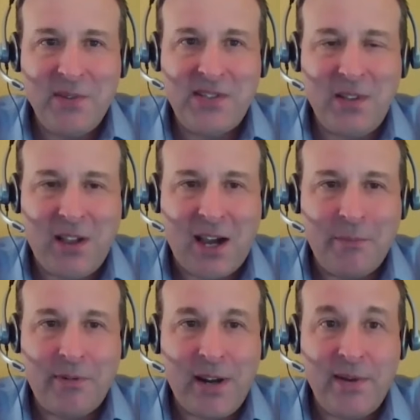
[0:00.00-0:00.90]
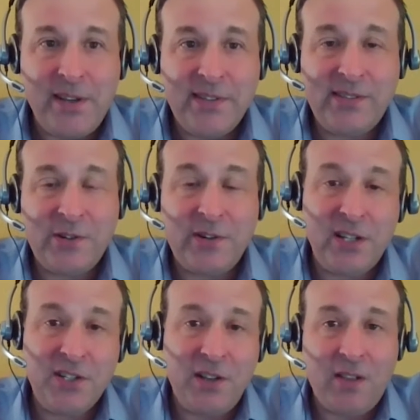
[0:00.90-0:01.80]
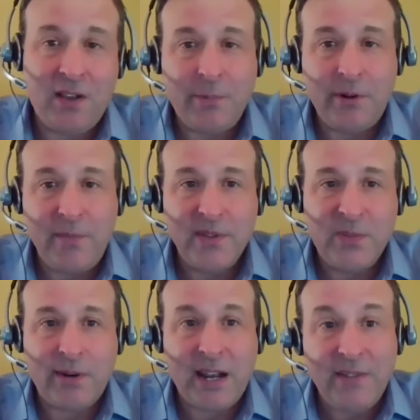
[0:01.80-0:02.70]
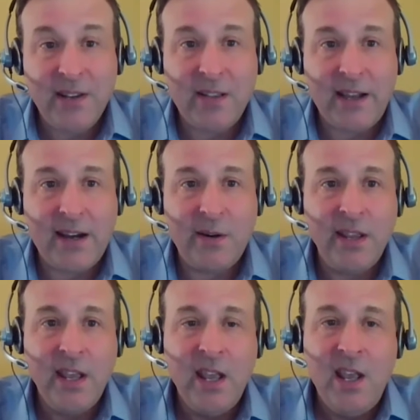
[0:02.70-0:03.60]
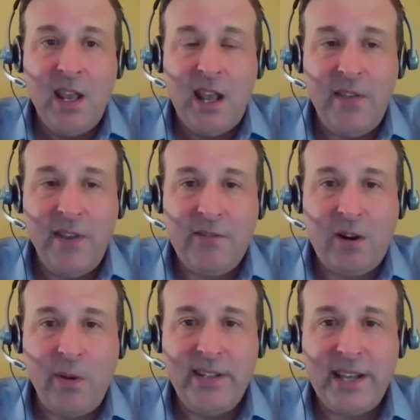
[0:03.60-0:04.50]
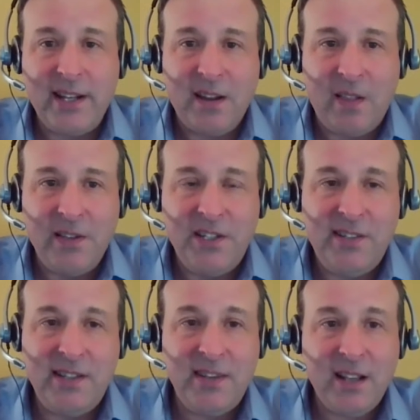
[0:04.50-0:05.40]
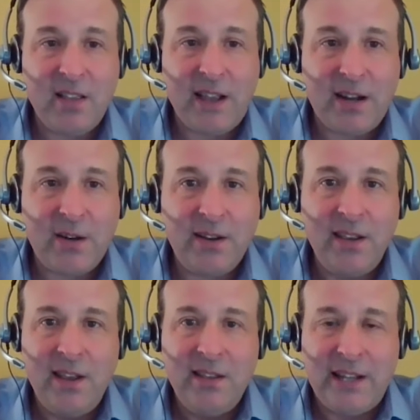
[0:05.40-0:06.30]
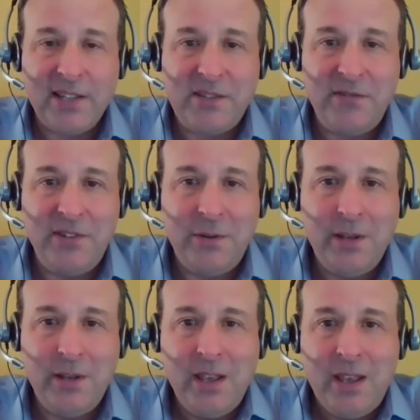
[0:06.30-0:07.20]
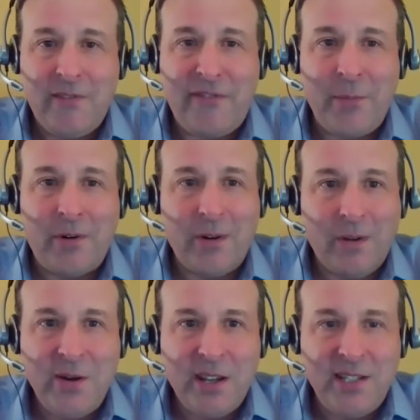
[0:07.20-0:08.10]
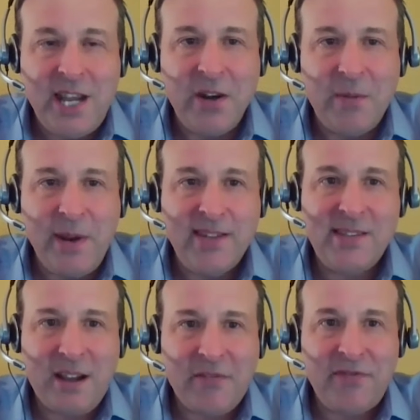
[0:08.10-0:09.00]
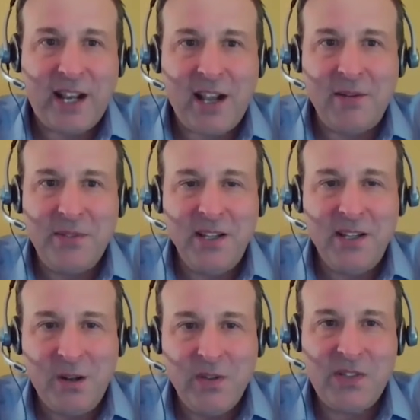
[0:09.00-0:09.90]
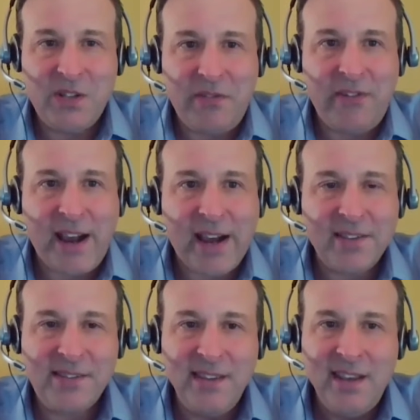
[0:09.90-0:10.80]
still on-premise, traditional on-premise, private cloud, and then growing technologies in the cloud, lots of new ephemeral container-based stuff that comes and goes so fast.